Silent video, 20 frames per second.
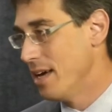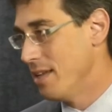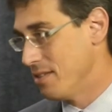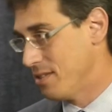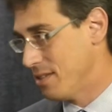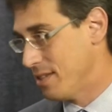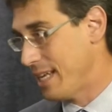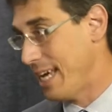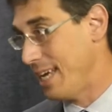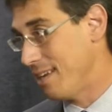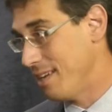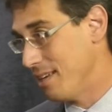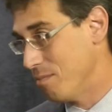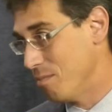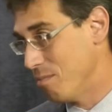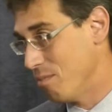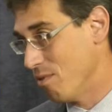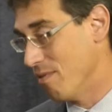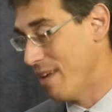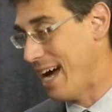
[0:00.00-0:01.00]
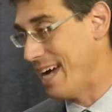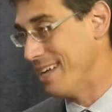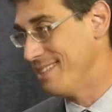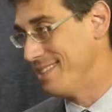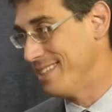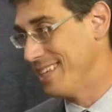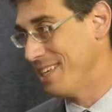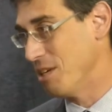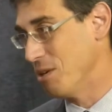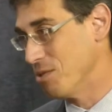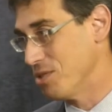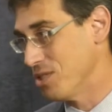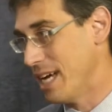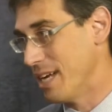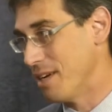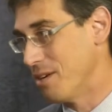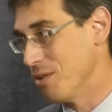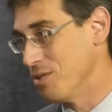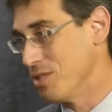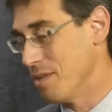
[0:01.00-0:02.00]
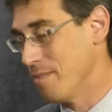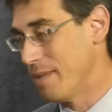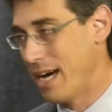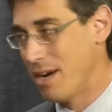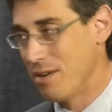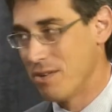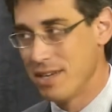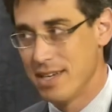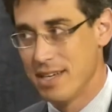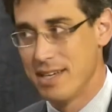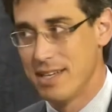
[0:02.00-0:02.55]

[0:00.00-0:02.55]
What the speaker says: The state provides senior centers about